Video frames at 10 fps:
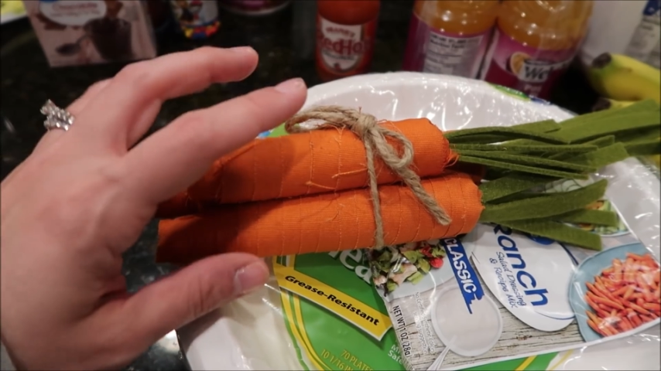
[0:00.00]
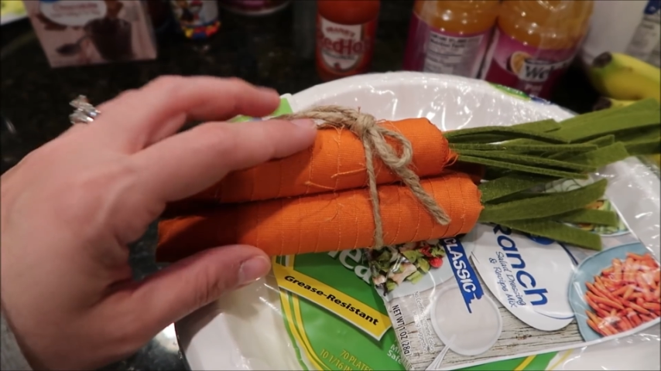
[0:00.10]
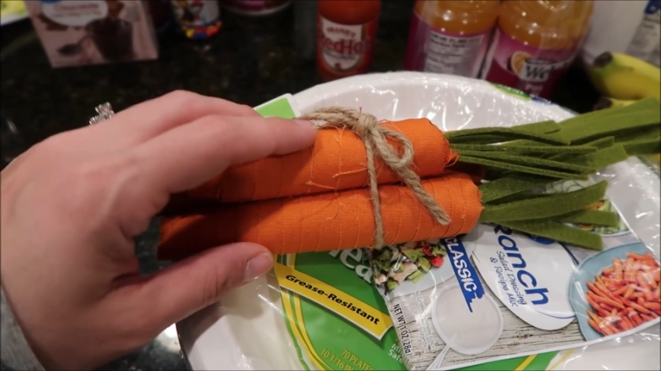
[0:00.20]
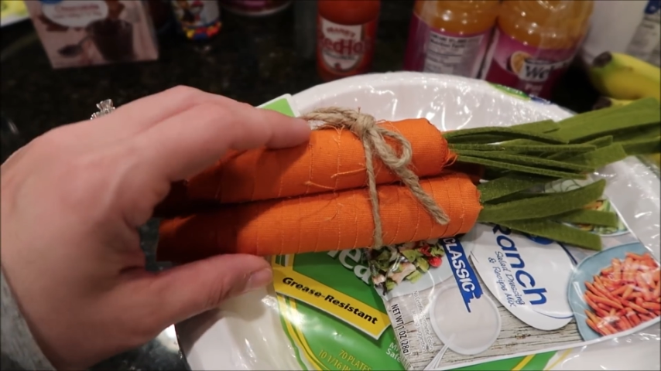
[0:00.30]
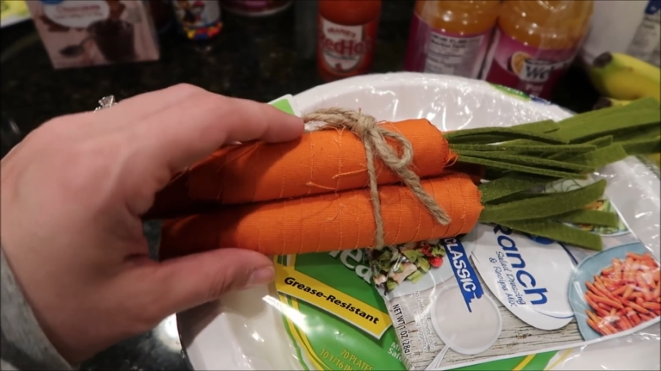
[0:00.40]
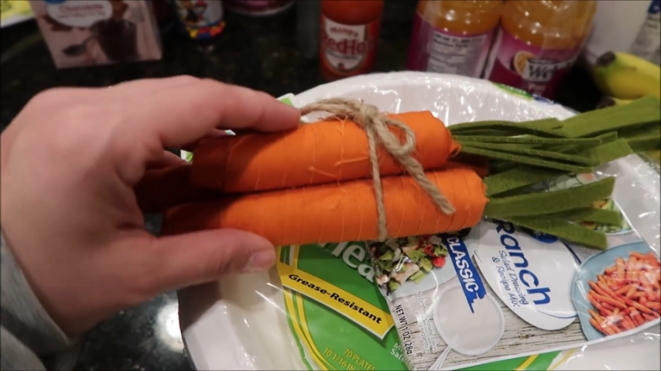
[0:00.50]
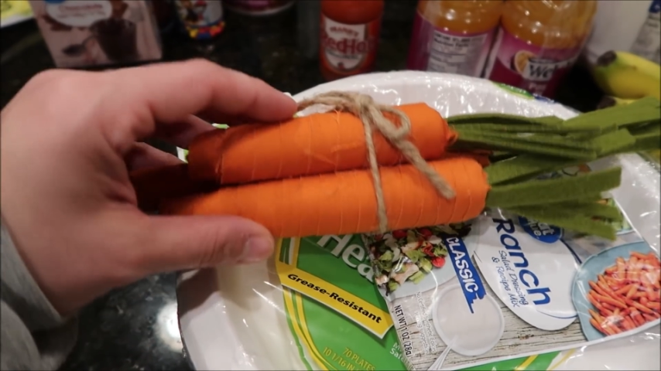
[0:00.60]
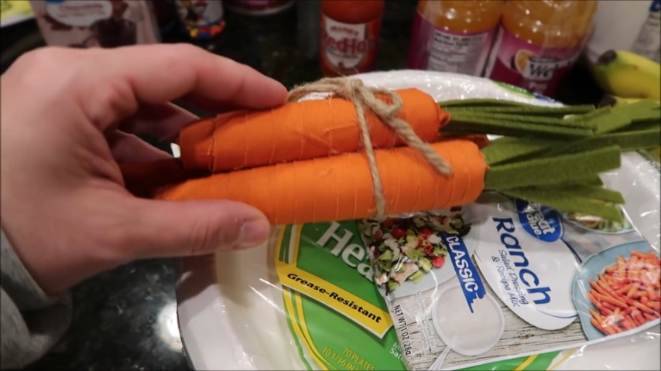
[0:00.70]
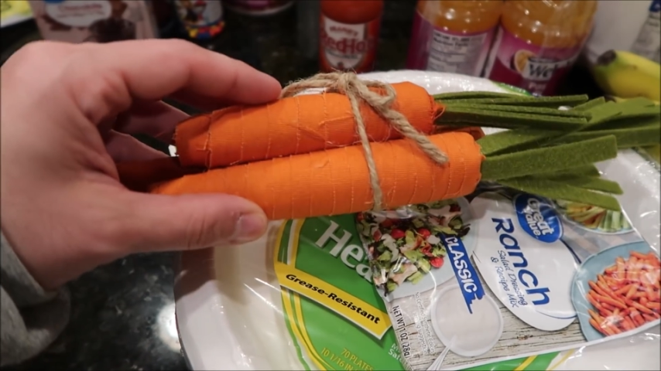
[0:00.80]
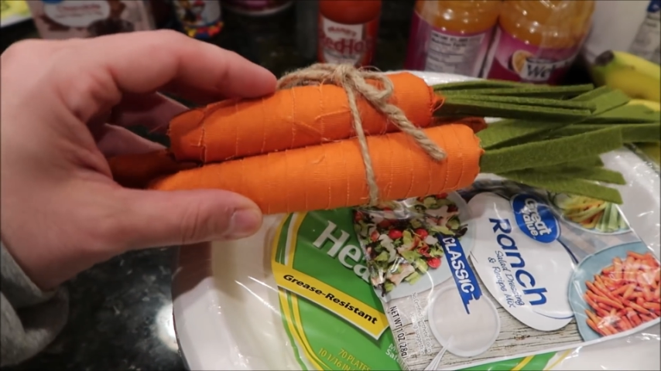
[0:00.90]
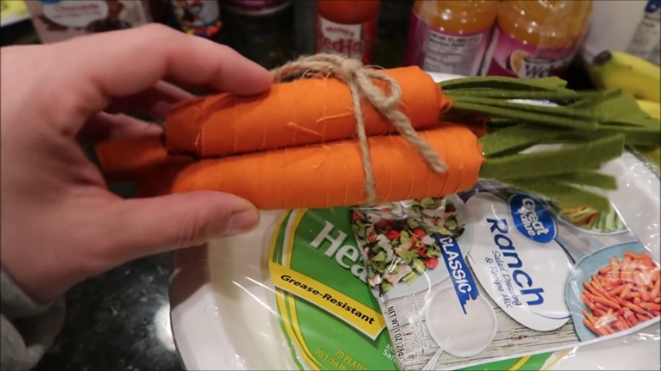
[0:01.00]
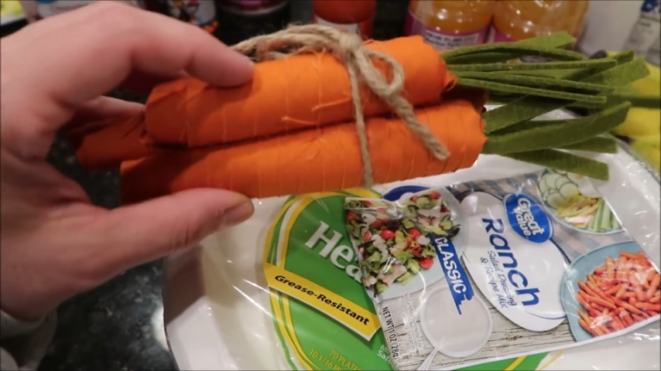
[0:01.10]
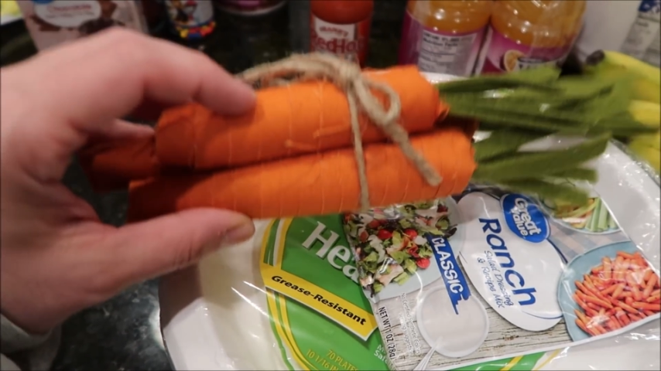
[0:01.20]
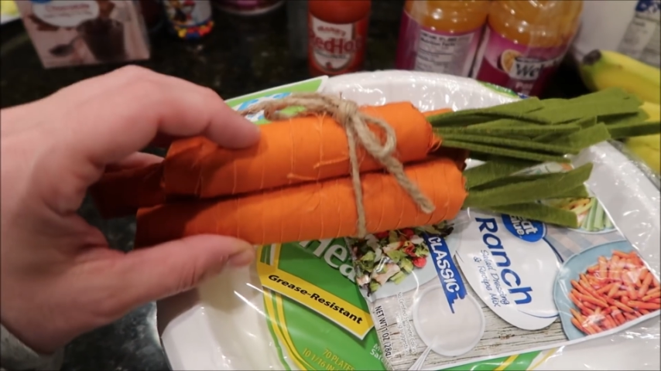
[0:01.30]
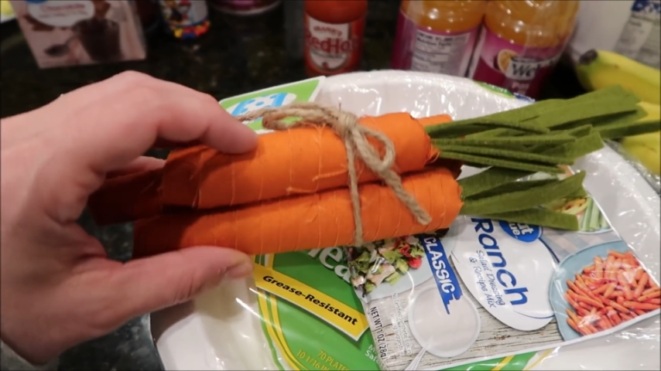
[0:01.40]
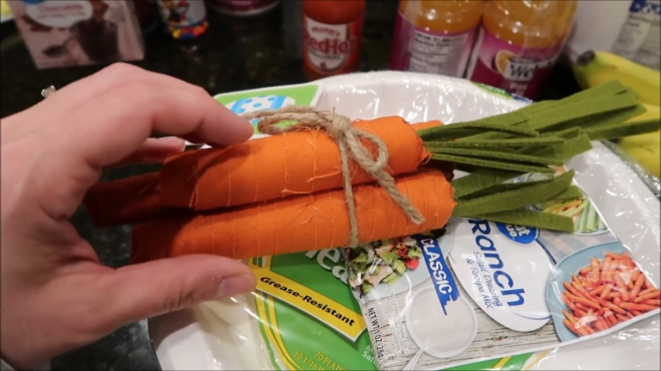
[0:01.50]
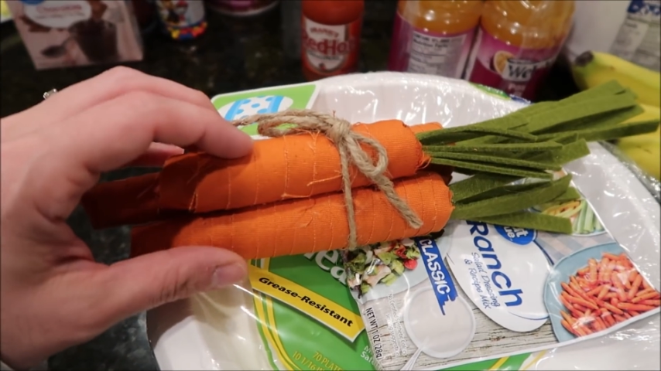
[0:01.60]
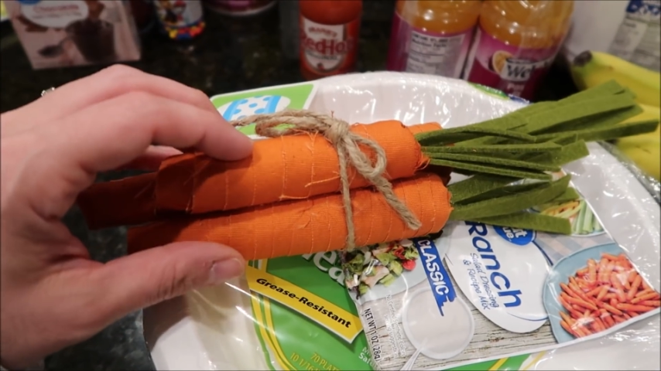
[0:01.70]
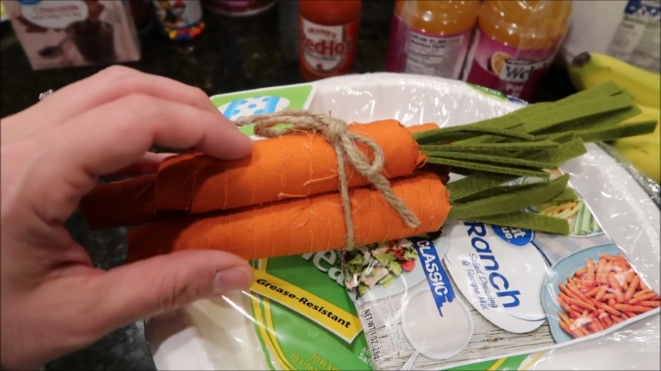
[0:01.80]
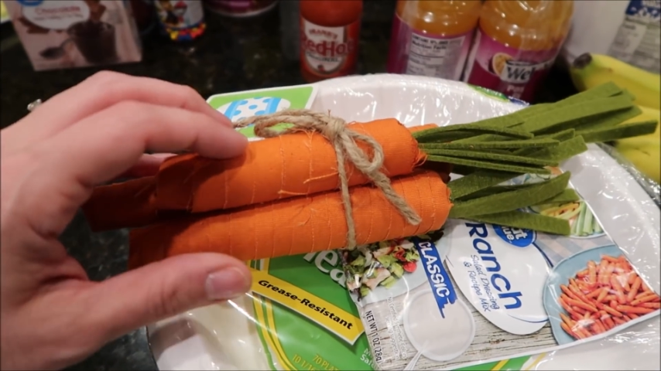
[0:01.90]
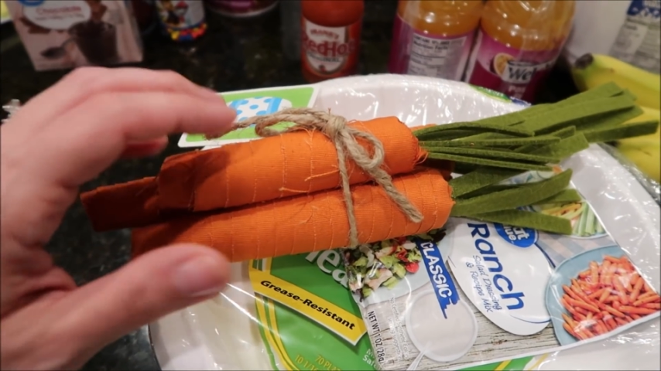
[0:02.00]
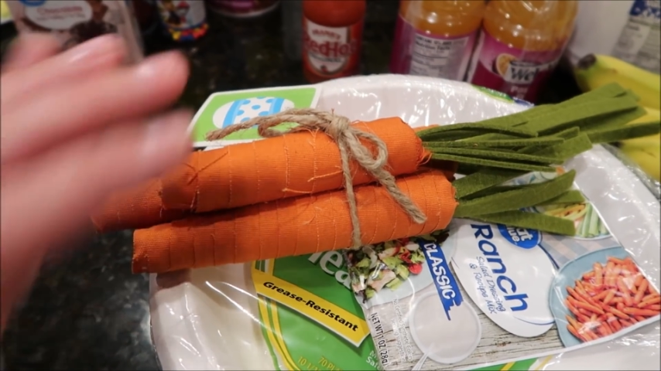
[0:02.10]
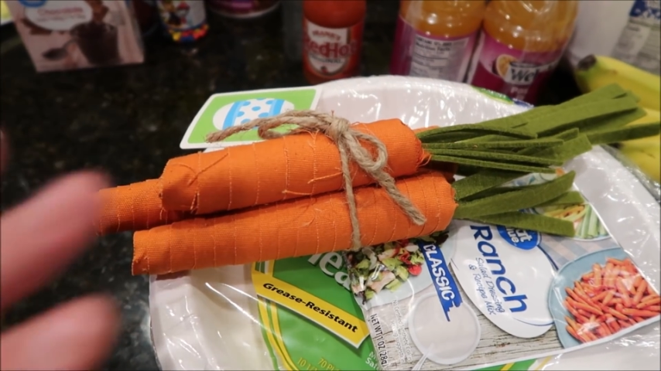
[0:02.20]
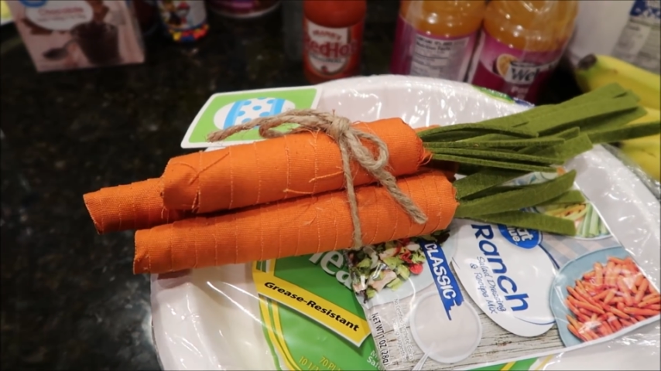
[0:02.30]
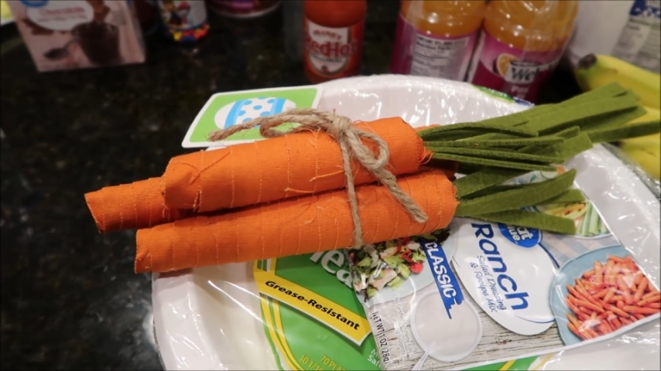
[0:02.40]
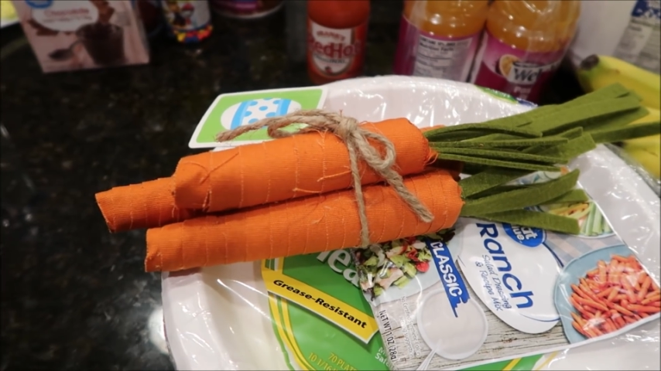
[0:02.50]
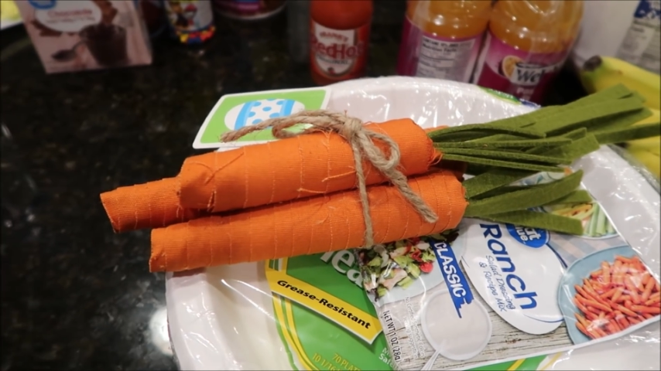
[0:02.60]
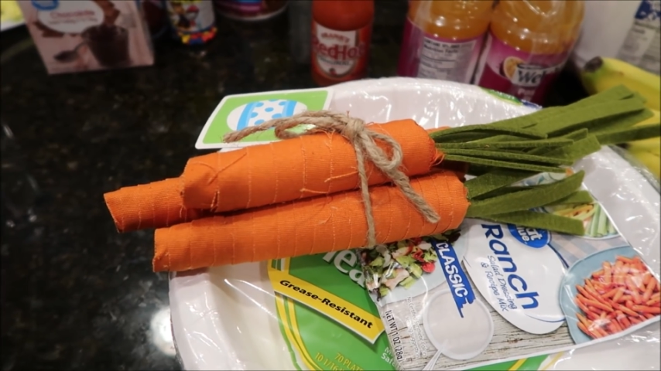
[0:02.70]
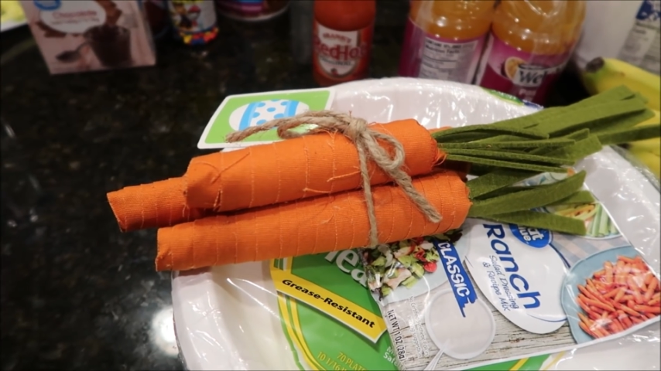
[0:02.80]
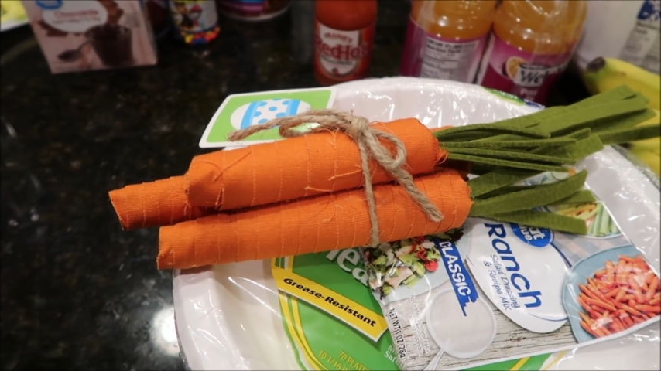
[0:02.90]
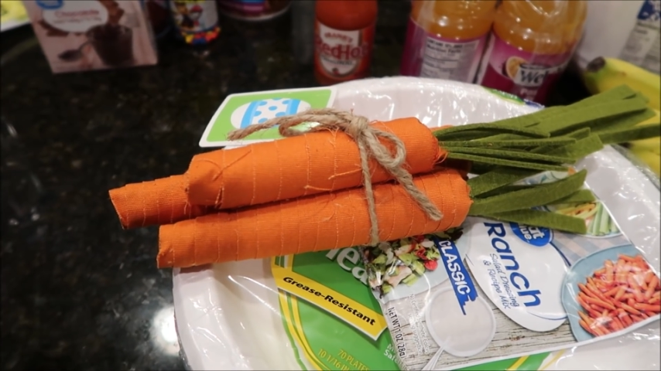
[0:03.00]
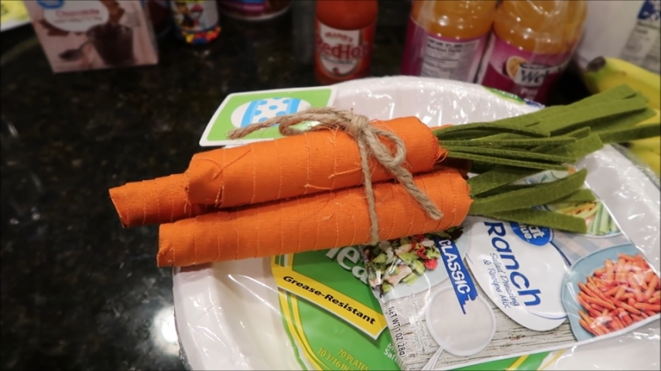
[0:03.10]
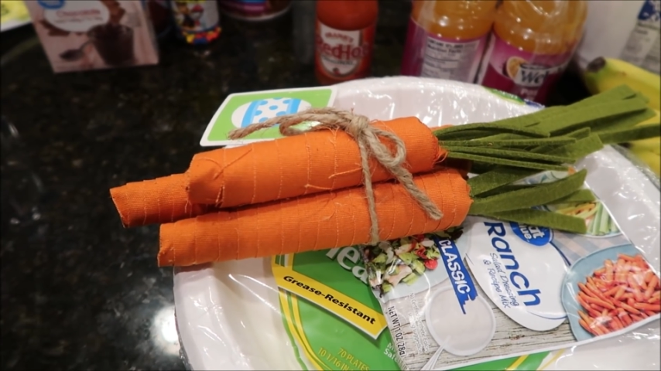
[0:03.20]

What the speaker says: Nobody's mouth can be seen.